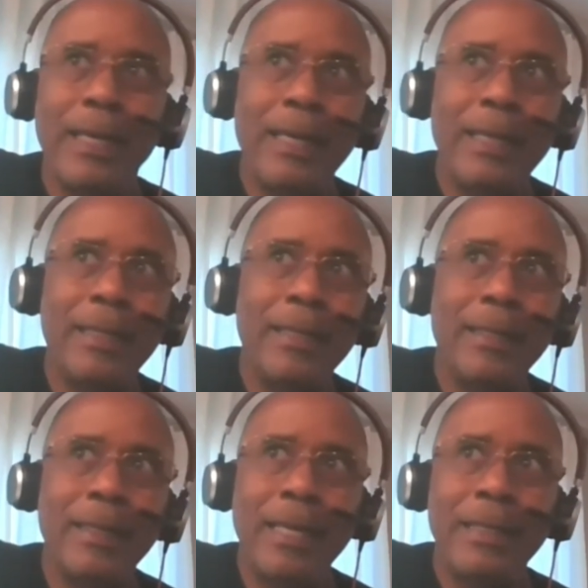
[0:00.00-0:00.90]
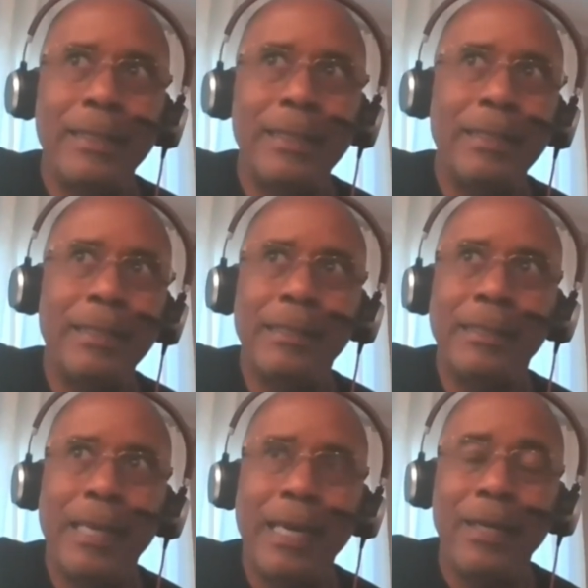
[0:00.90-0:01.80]
in
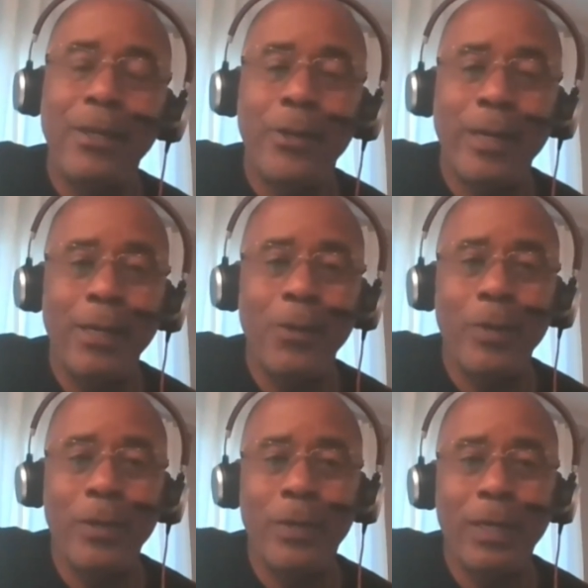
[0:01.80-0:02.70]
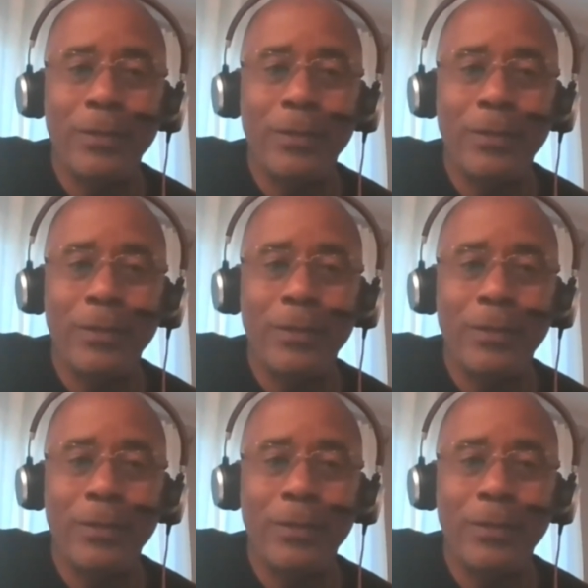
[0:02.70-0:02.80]
1980 or 81 when I was a